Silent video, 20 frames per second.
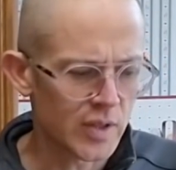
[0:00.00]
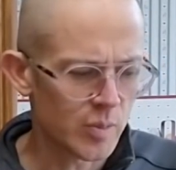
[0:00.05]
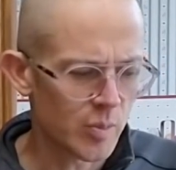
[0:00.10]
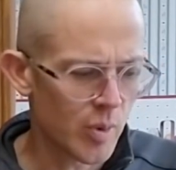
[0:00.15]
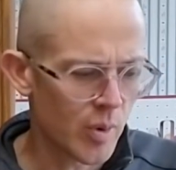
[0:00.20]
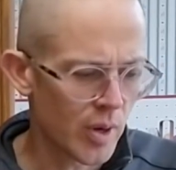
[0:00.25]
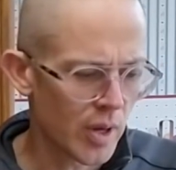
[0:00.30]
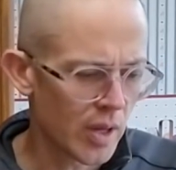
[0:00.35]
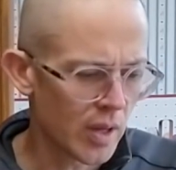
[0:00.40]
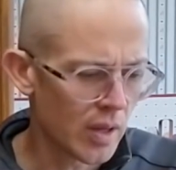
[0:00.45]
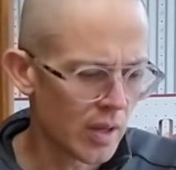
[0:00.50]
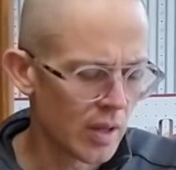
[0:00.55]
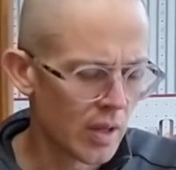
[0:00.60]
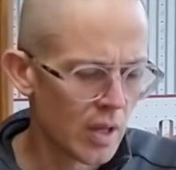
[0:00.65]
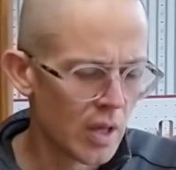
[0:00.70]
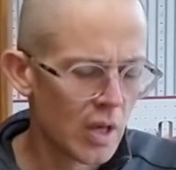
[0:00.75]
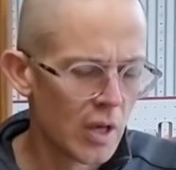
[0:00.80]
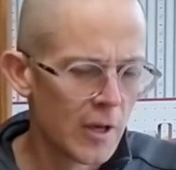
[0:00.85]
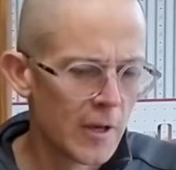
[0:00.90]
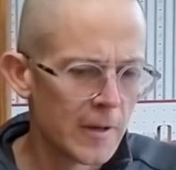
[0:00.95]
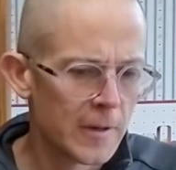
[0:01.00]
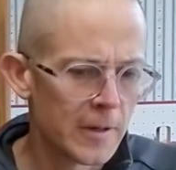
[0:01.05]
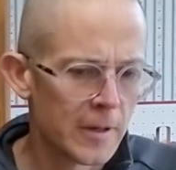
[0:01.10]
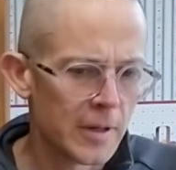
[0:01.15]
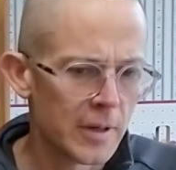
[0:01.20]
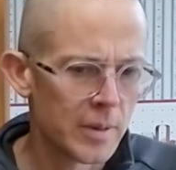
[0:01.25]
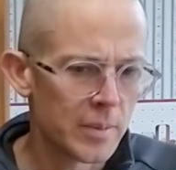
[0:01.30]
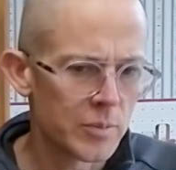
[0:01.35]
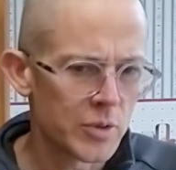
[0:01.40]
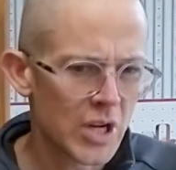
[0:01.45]
point.
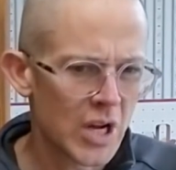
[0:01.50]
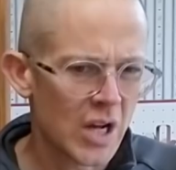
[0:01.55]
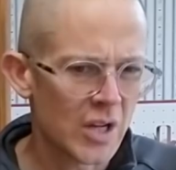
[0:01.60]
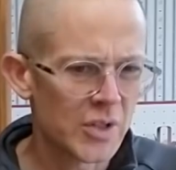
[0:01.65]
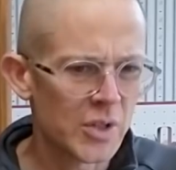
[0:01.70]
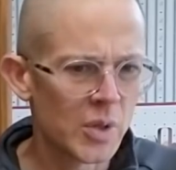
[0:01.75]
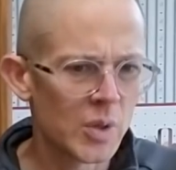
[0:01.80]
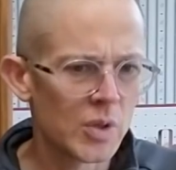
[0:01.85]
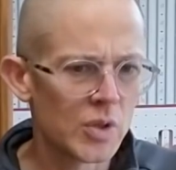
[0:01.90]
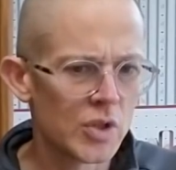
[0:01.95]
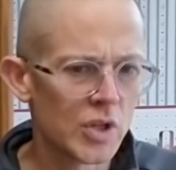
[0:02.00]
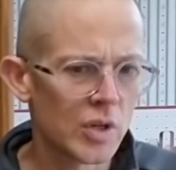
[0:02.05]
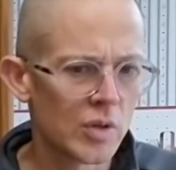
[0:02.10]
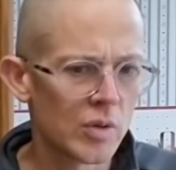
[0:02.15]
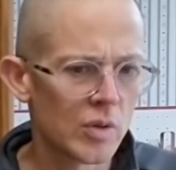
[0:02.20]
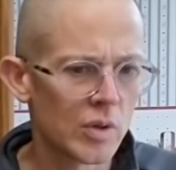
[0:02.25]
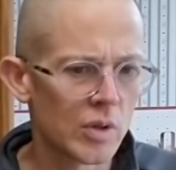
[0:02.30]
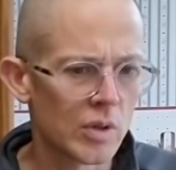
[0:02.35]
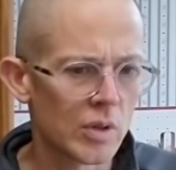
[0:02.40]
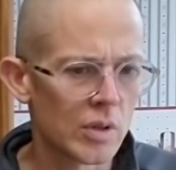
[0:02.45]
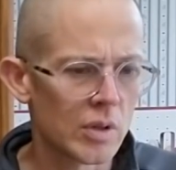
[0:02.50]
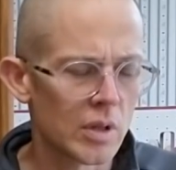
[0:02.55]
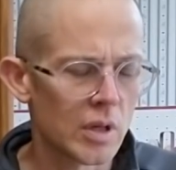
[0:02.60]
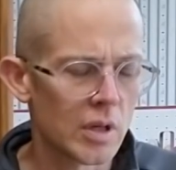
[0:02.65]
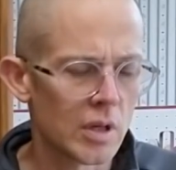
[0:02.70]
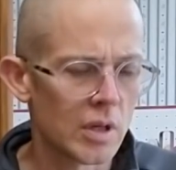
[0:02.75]
Cha Tou in general